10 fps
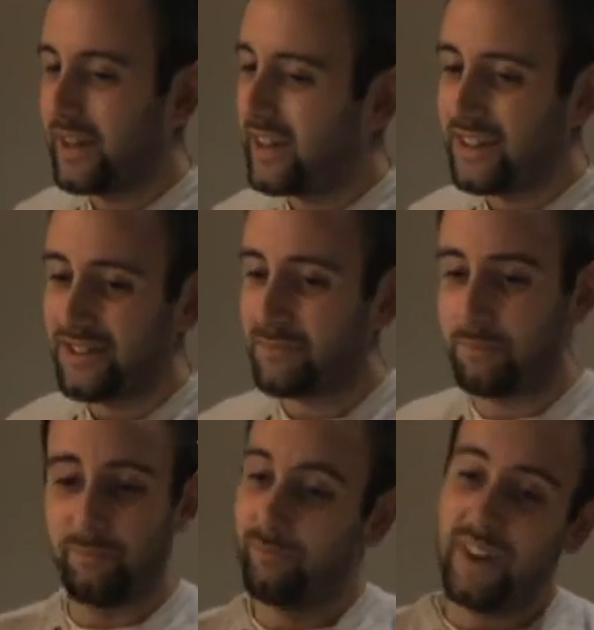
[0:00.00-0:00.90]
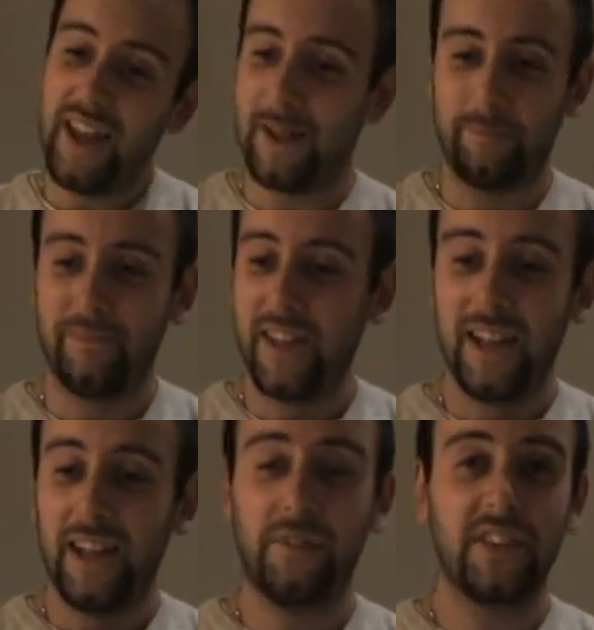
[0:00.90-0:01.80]
me, just, yeah.
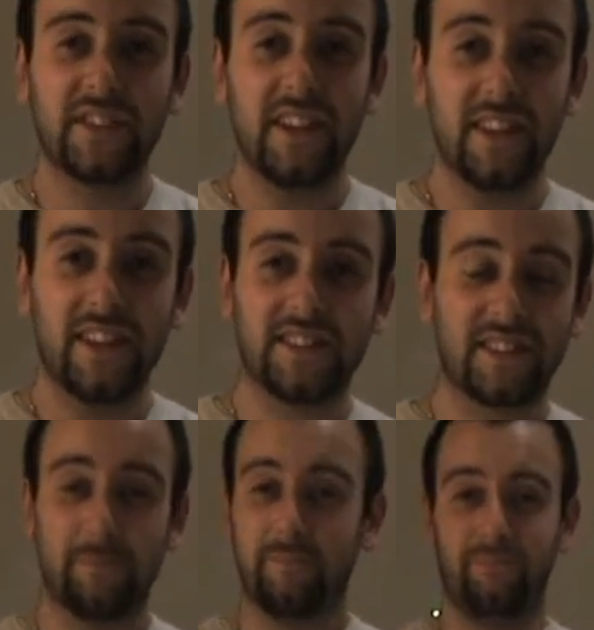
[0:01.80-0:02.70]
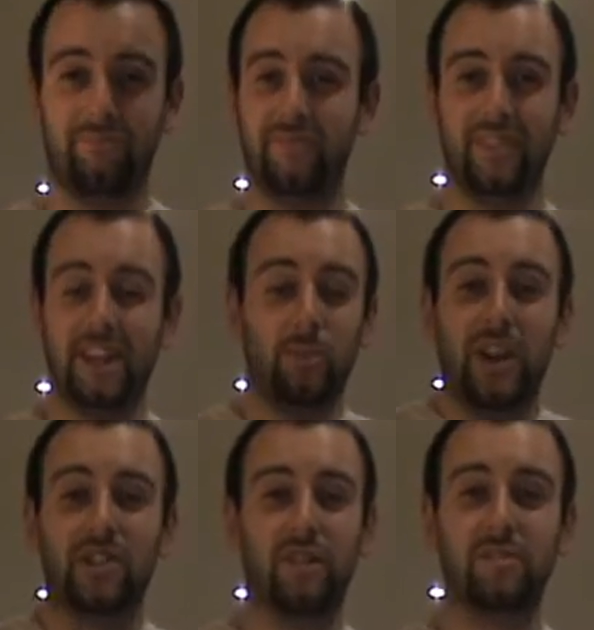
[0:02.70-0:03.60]
If you see this in
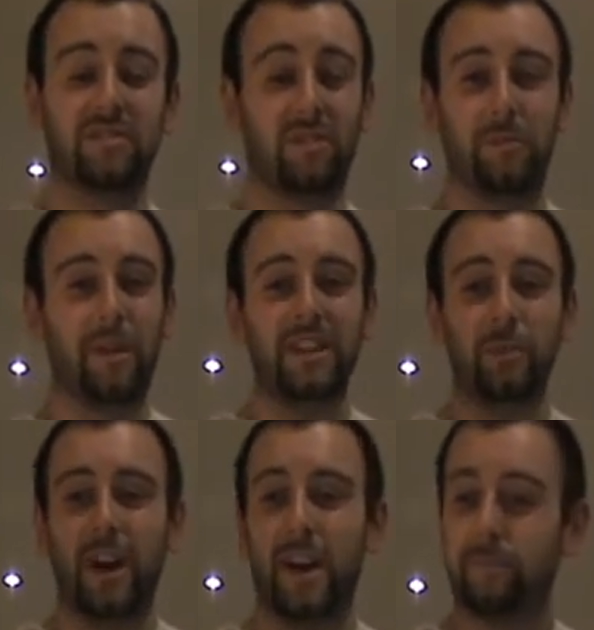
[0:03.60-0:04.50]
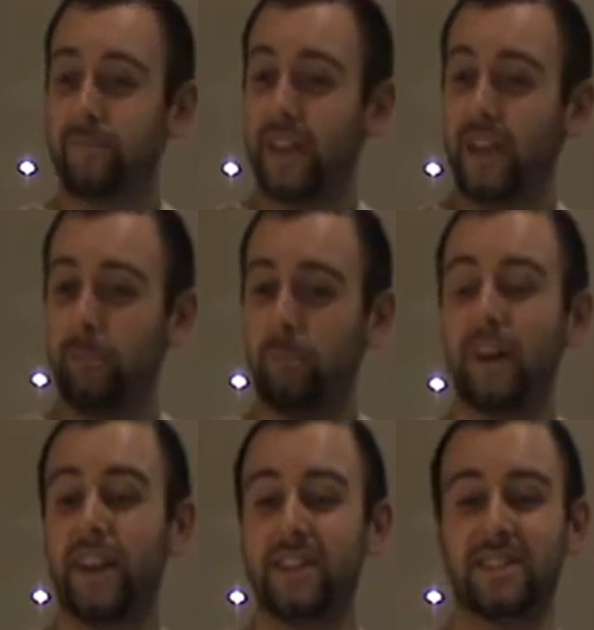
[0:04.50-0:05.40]
Waitrose or anywhere,
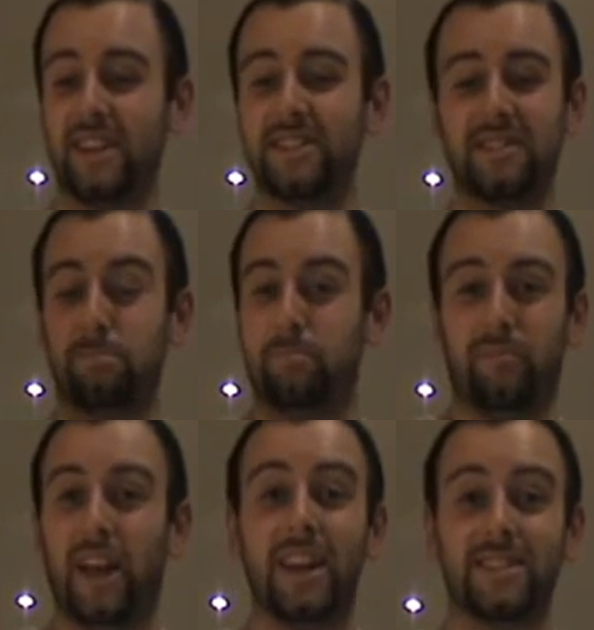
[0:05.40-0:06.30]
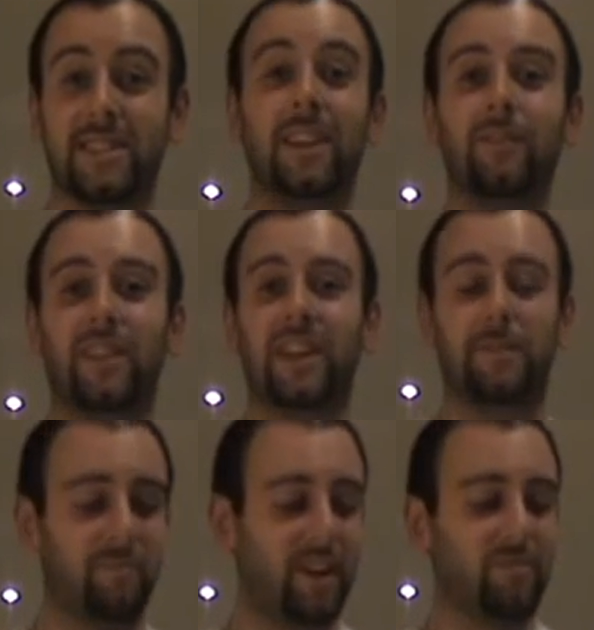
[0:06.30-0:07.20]
buy it. It's
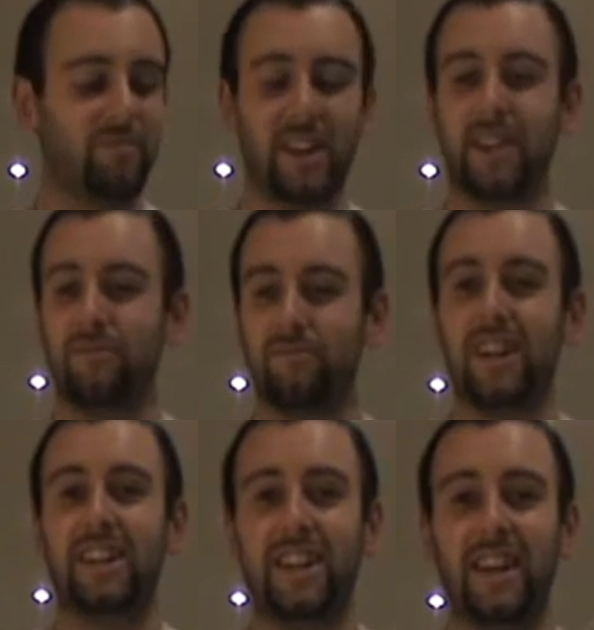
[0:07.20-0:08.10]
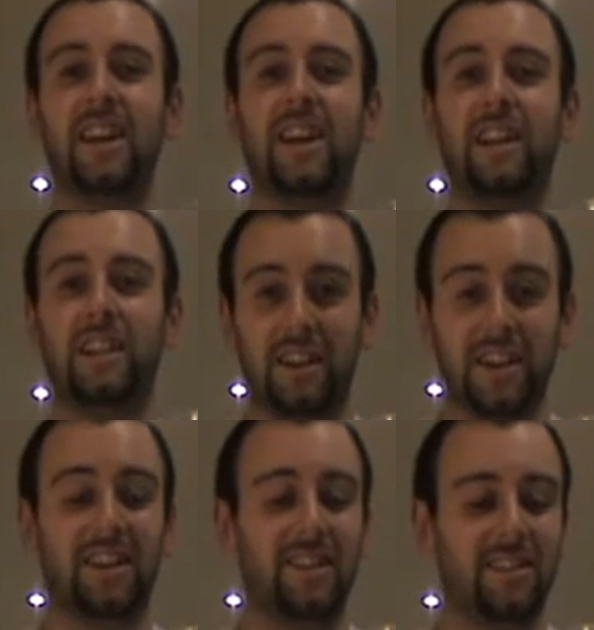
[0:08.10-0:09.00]
lovely. I really, really
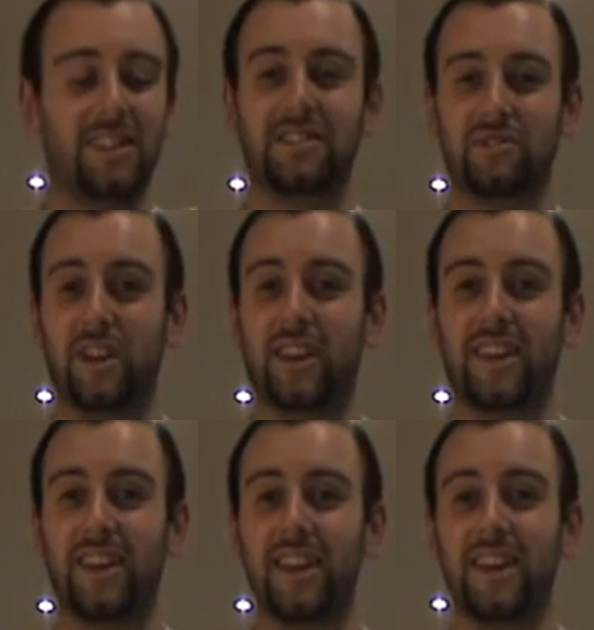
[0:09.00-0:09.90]
like this drink.